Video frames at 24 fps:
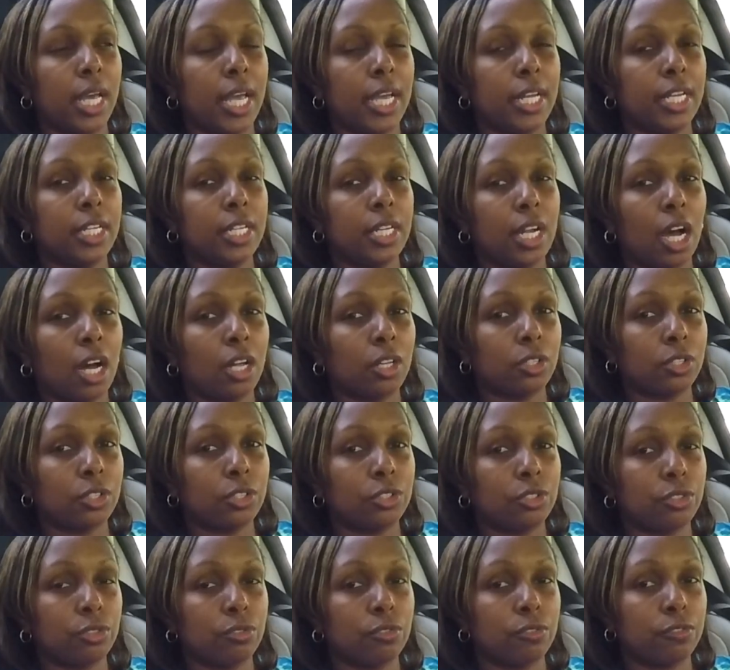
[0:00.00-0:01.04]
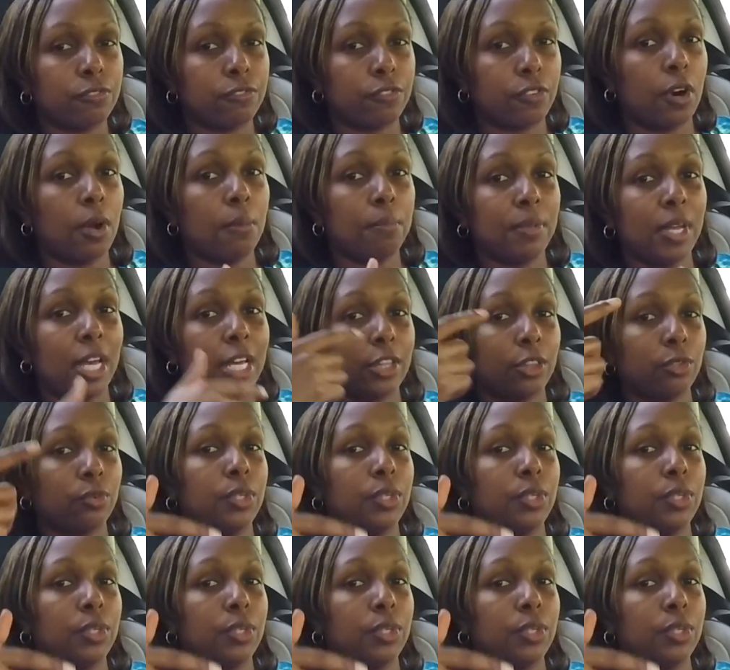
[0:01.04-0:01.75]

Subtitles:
$80 from that